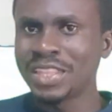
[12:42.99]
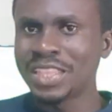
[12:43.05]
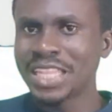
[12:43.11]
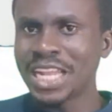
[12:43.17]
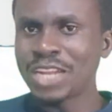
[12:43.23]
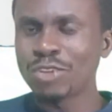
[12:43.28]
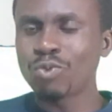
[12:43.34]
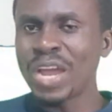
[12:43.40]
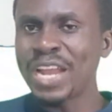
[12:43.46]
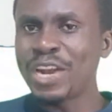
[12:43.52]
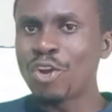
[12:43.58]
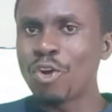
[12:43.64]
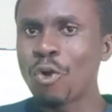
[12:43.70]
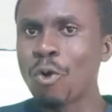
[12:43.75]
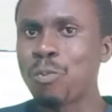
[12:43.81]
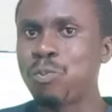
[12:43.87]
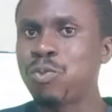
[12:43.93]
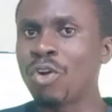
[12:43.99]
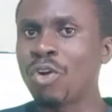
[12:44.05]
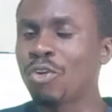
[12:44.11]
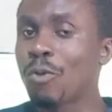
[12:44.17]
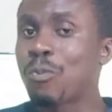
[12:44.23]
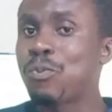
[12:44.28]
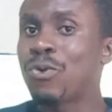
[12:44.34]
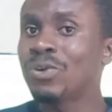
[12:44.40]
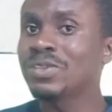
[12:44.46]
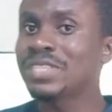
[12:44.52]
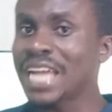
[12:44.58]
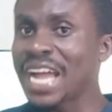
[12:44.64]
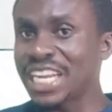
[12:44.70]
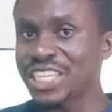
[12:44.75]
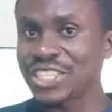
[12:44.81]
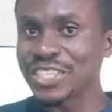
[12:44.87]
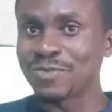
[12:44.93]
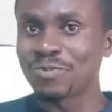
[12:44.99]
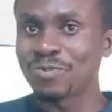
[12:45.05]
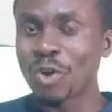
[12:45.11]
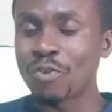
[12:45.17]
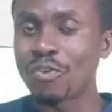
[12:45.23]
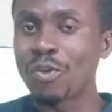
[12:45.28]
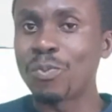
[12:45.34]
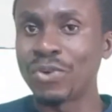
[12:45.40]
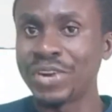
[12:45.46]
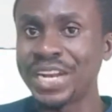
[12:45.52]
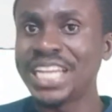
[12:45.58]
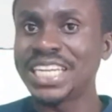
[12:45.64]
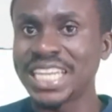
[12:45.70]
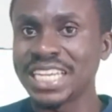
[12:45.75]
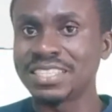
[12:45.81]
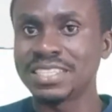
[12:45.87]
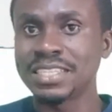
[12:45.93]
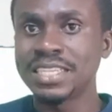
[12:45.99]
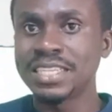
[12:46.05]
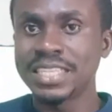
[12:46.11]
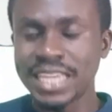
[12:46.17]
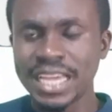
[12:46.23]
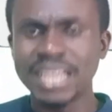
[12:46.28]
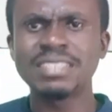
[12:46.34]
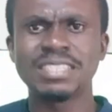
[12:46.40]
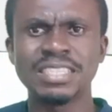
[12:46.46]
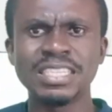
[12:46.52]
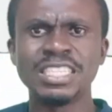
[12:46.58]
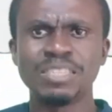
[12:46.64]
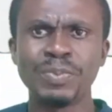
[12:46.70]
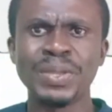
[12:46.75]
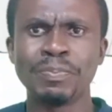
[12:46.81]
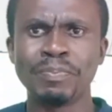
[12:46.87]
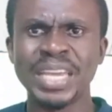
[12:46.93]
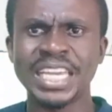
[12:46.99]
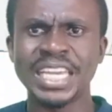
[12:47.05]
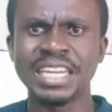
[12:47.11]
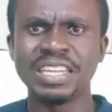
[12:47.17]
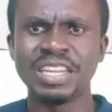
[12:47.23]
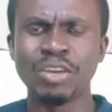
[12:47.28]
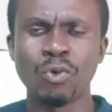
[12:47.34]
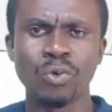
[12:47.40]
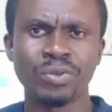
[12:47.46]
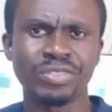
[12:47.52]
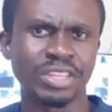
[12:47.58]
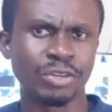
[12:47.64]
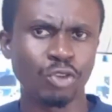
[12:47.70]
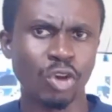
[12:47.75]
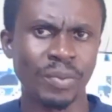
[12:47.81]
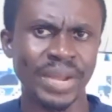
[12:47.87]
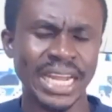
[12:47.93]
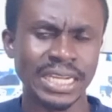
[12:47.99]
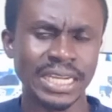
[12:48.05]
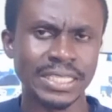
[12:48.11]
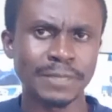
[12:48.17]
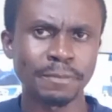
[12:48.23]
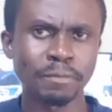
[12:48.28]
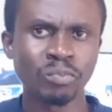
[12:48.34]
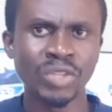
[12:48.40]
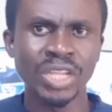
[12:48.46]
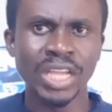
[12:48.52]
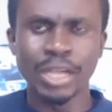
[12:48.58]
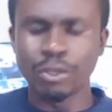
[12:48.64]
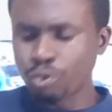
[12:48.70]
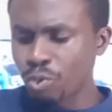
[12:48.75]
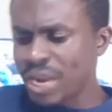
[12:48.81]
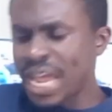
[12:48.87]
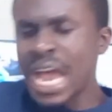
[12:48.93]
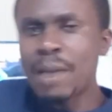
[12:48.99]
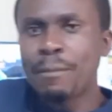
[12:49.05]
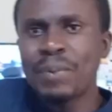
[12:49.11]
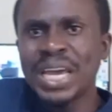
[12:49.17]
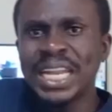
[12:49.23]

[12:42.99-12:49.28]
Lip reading: That is why the unopposed action of the pronators, yes, is making the whole thing dominant. And so the upper